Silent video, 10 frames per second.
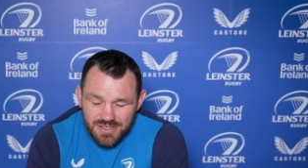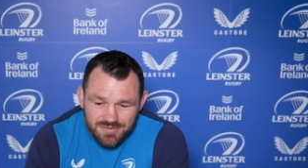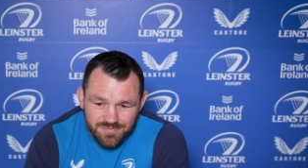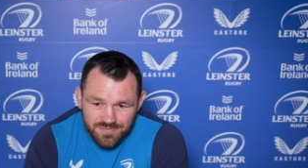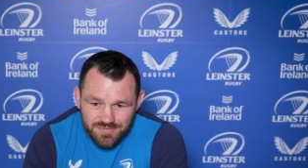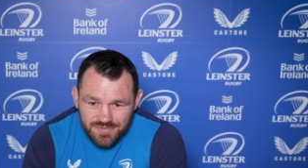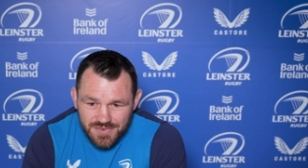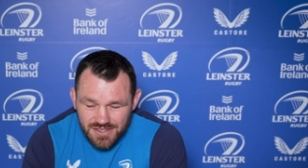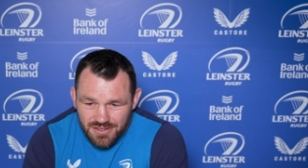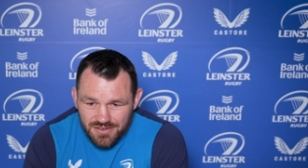And,
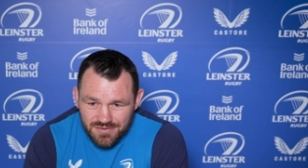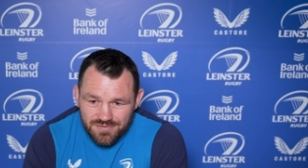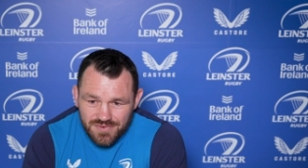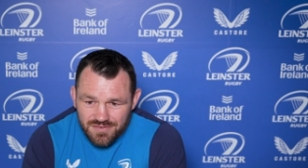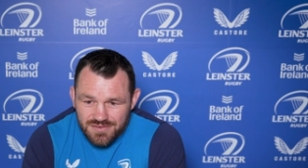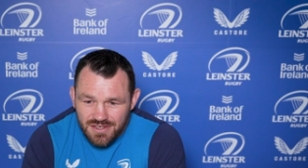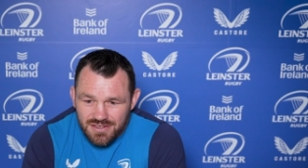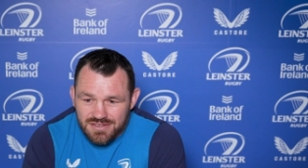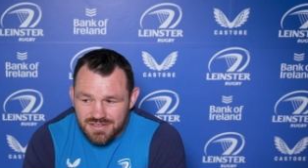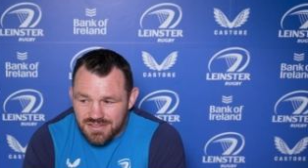you know, I've, I've
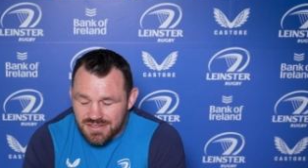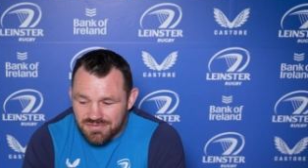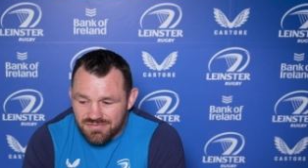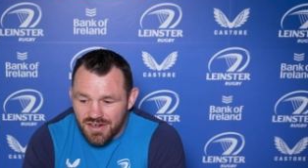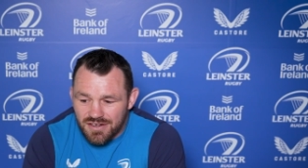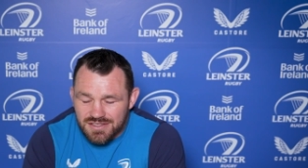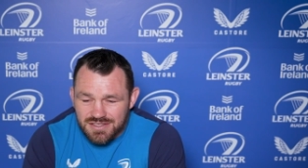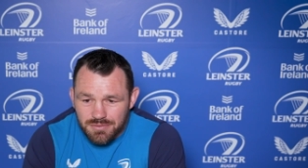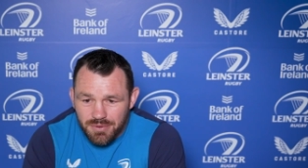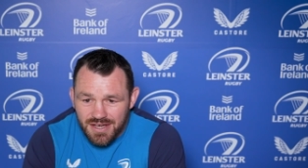talked to Fogs
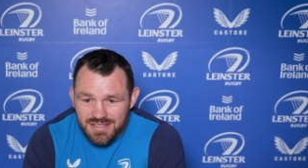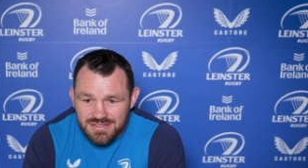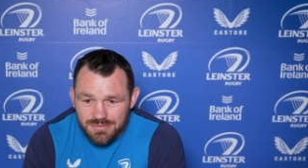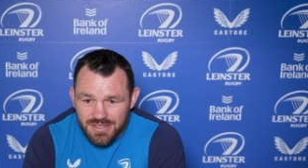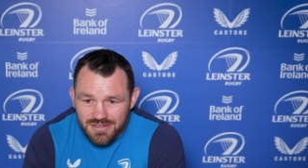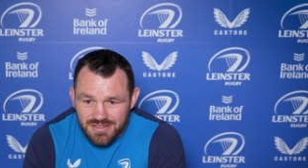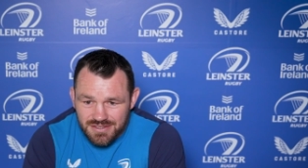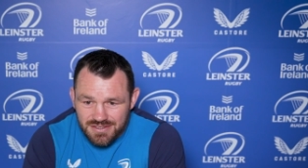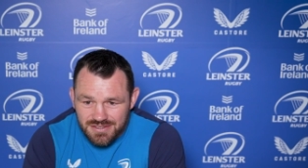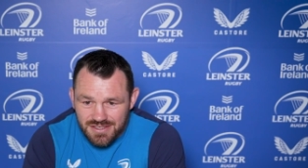in the past about it,
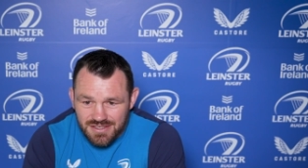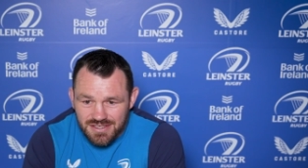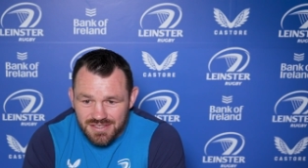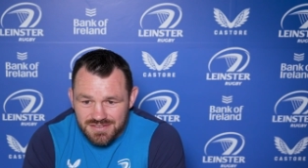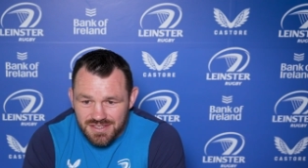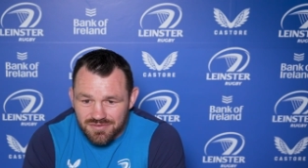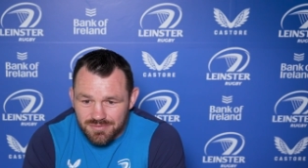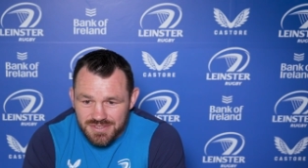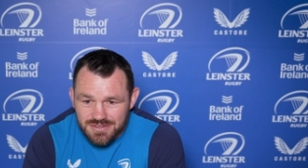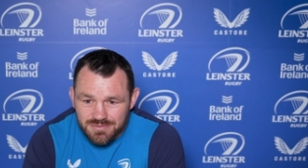and, and he's
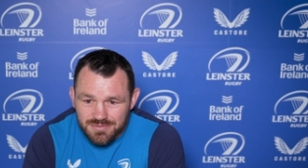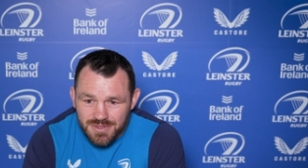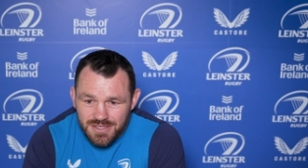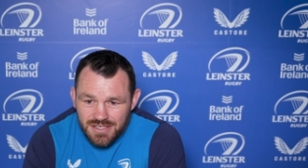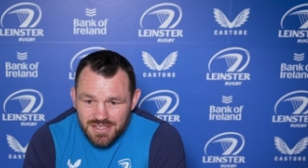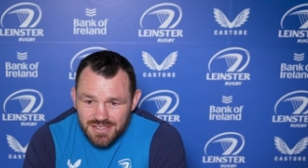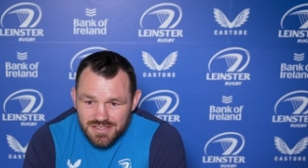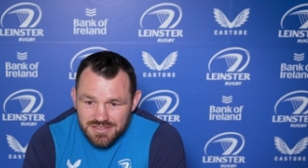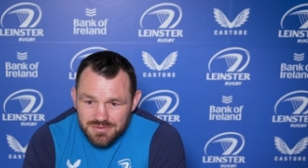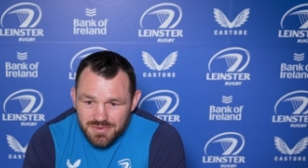given me some
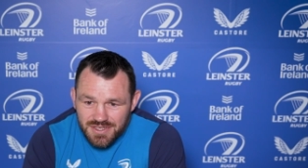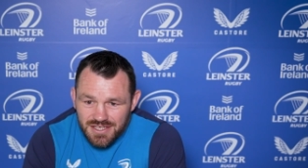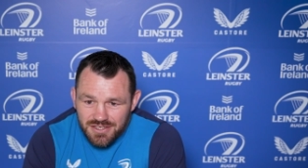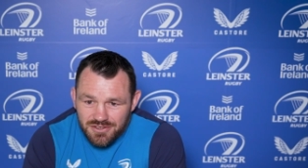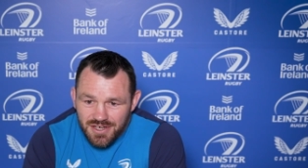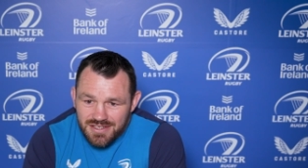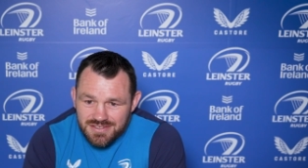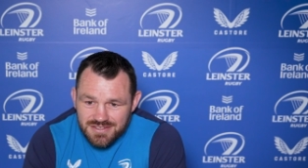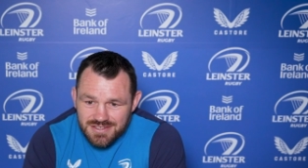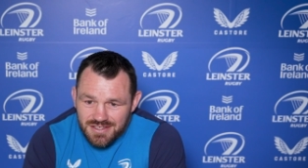some really good
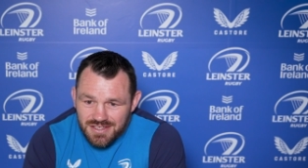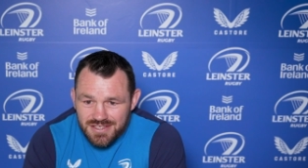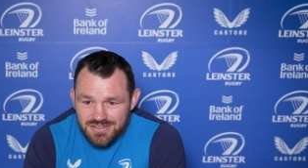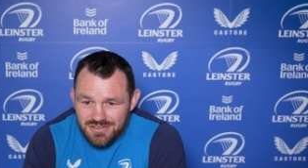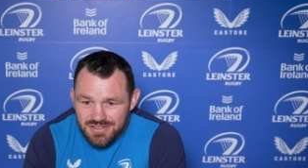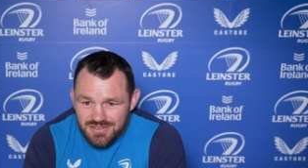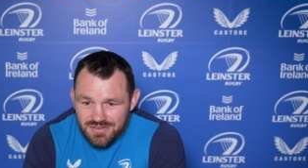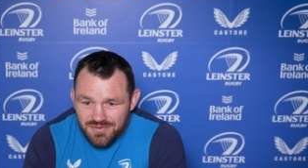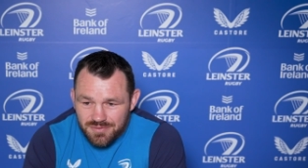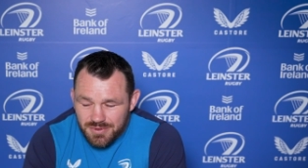answers on that sort of stuff.